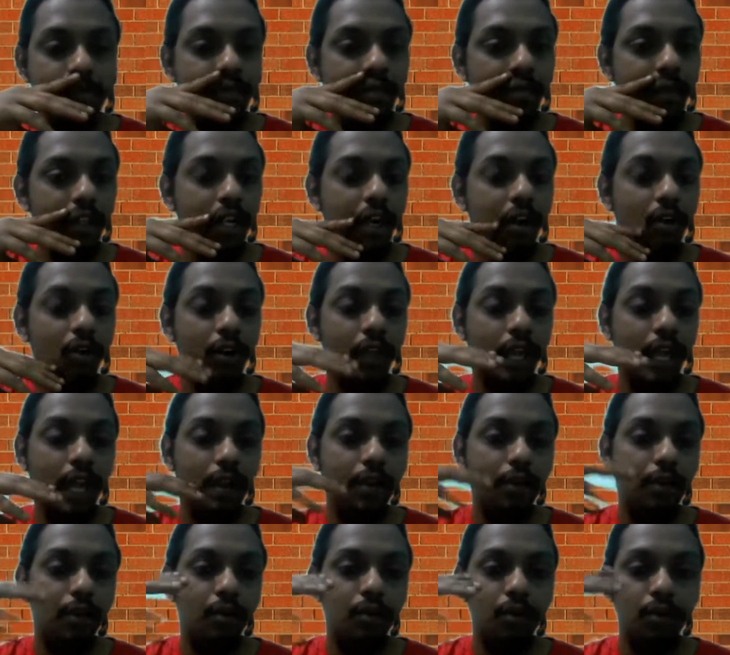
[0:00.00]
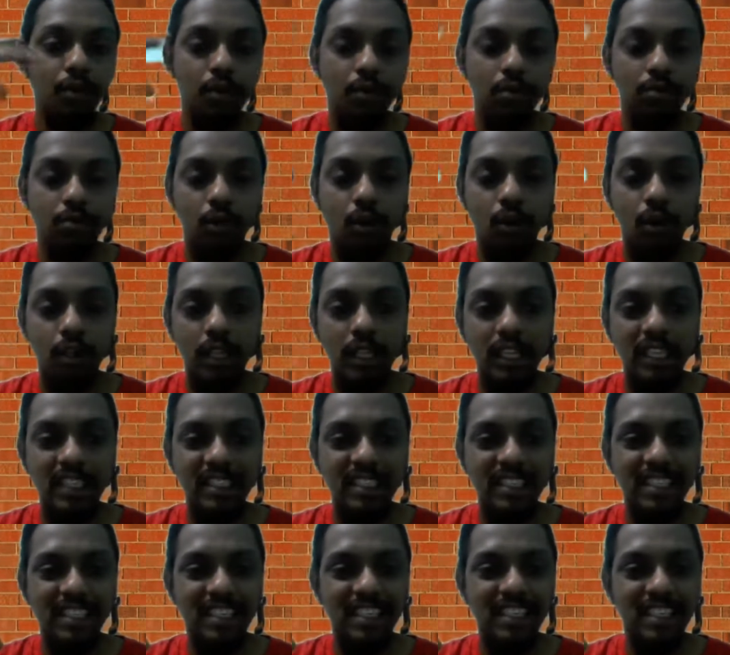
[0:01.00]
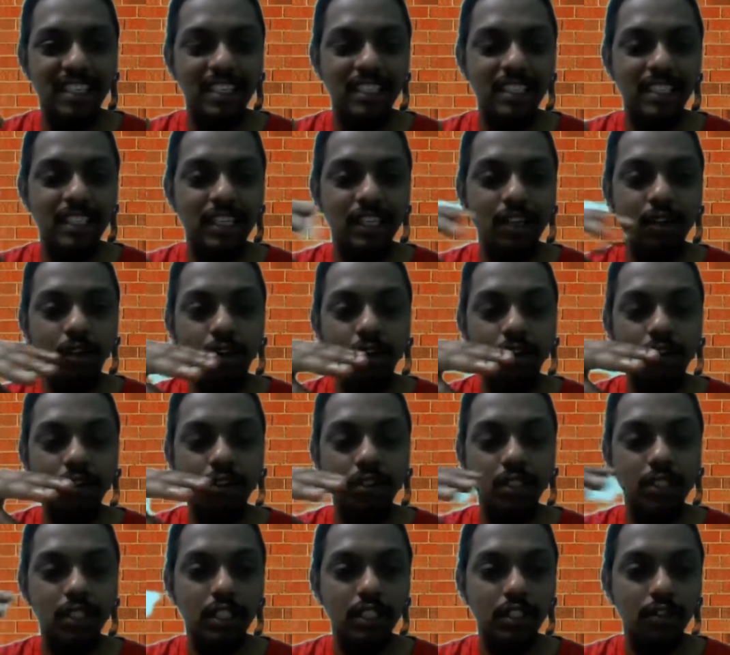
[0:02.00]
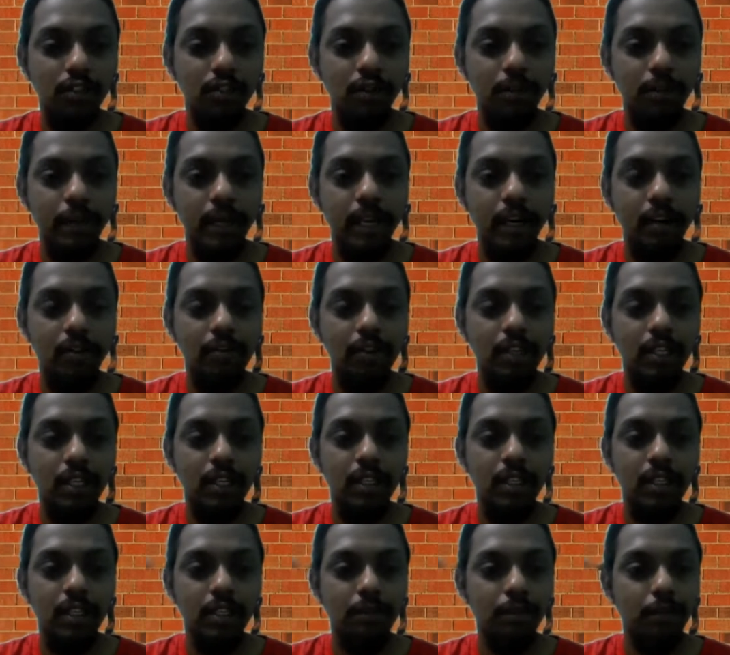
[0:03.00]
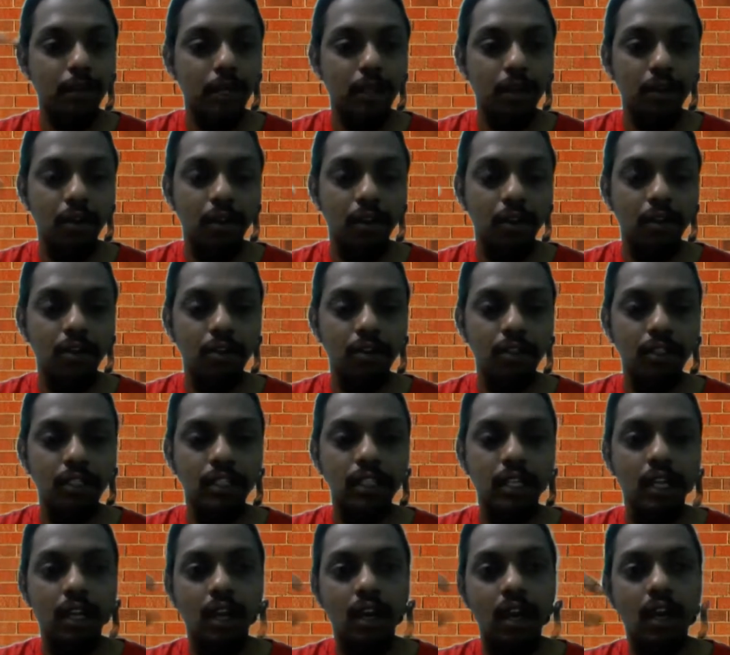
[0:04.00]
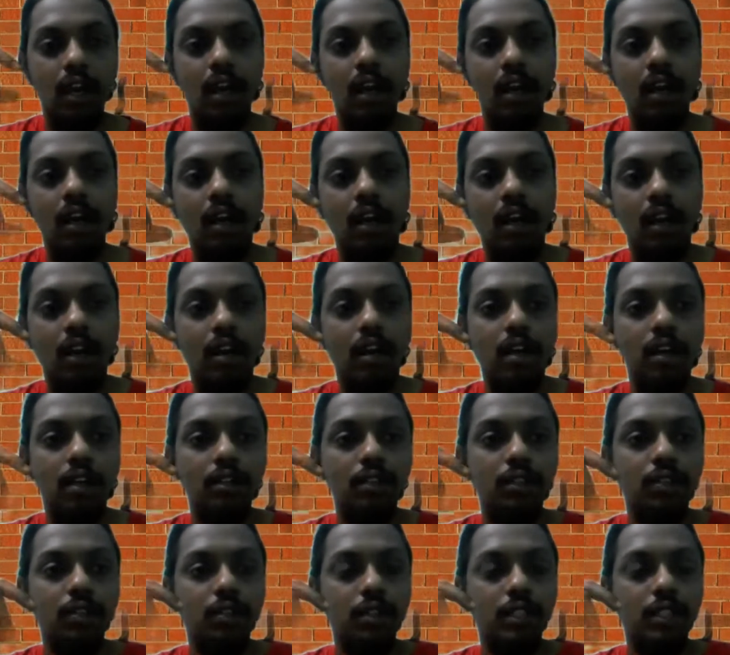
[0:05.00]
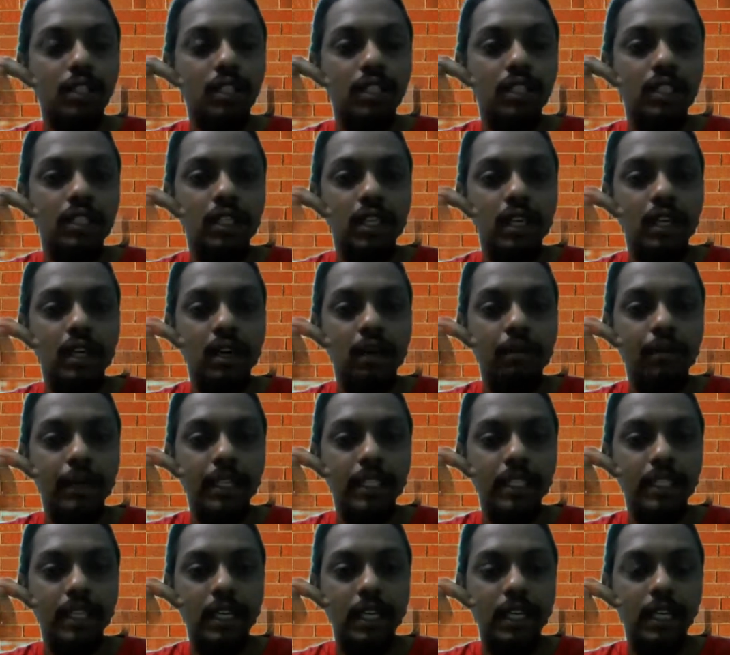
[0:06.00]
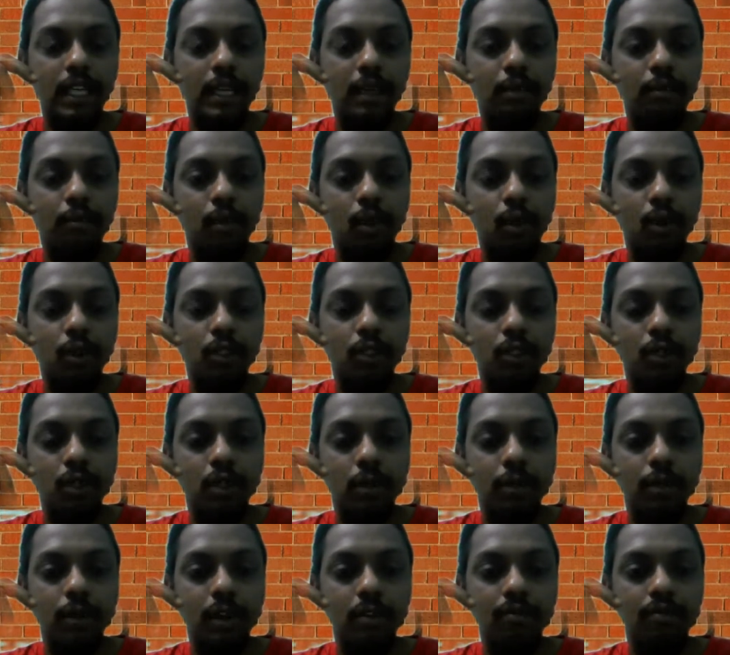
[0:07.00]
how can do more things in industry. All those things will be covered in this particular course. So this is basically more suitable